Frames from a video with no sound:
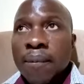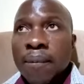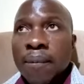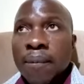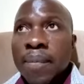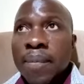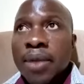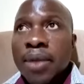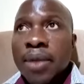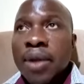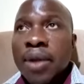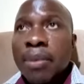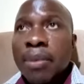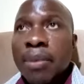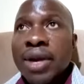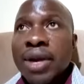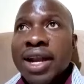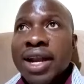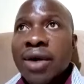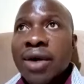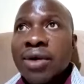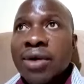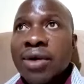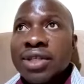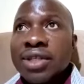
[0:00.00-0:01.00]
your body
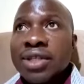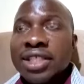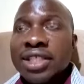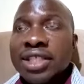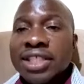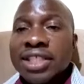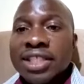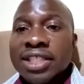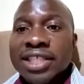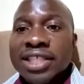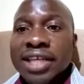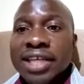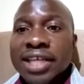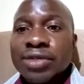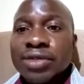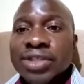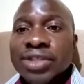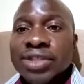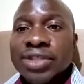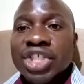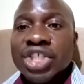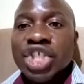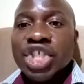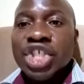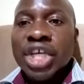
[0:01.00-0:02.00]
now start to
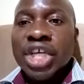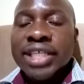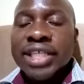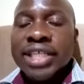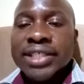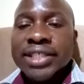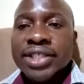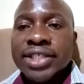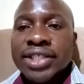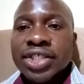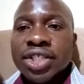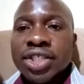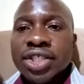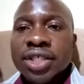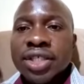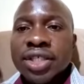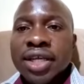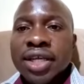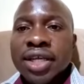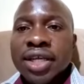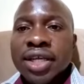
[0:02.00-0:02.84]
change,